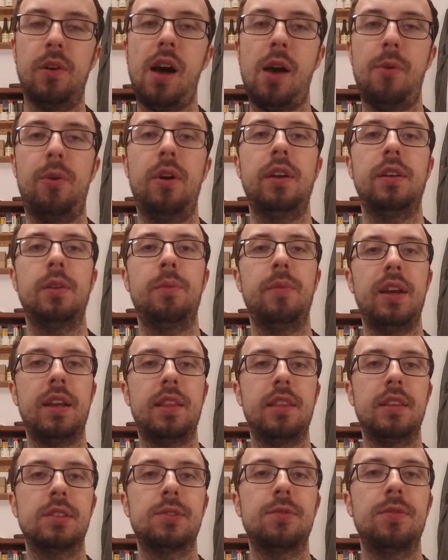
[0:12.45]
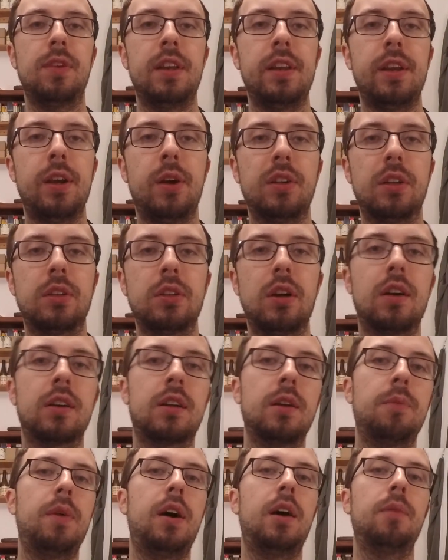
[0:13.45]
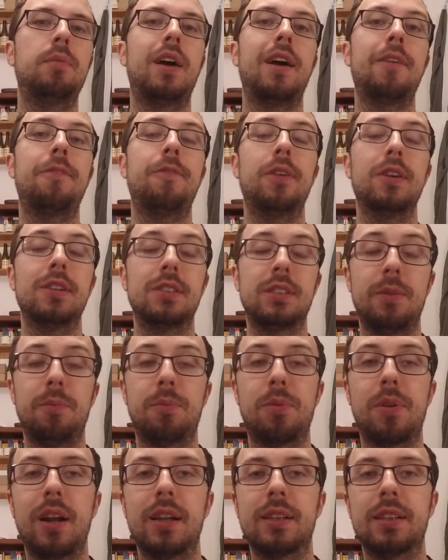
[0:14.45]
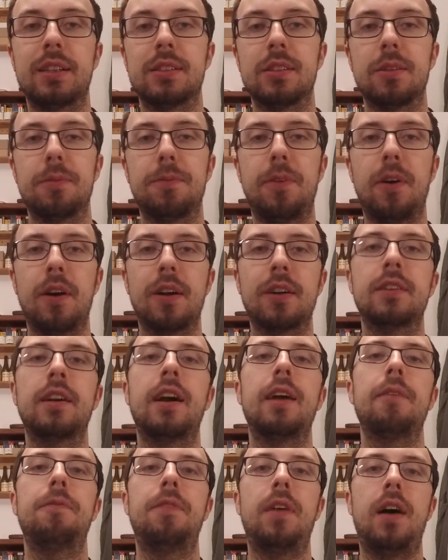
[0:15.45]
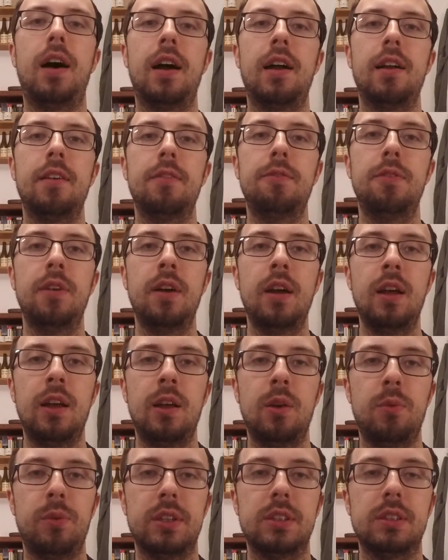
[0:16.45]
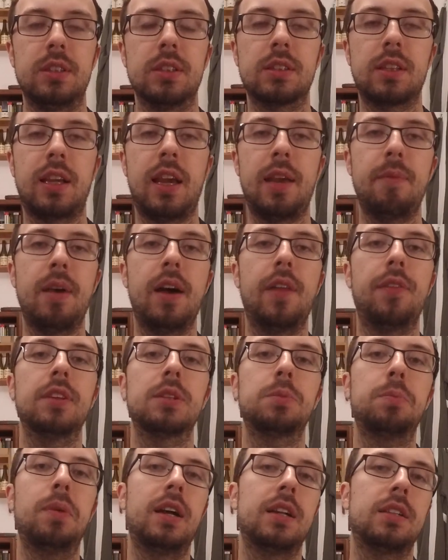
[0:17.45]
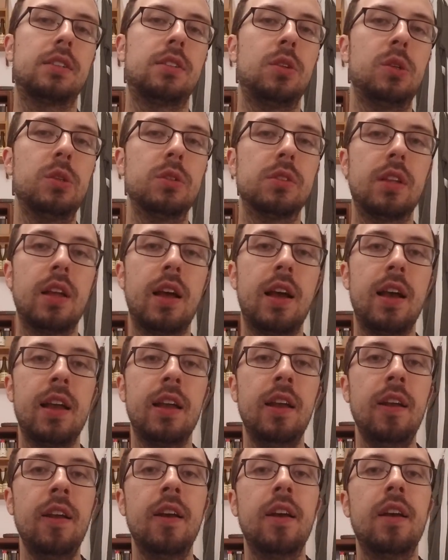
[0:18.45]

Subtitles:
I wanted to make this video to talk about my first impressions of Far Cry 5, which just came out this past Tuesday.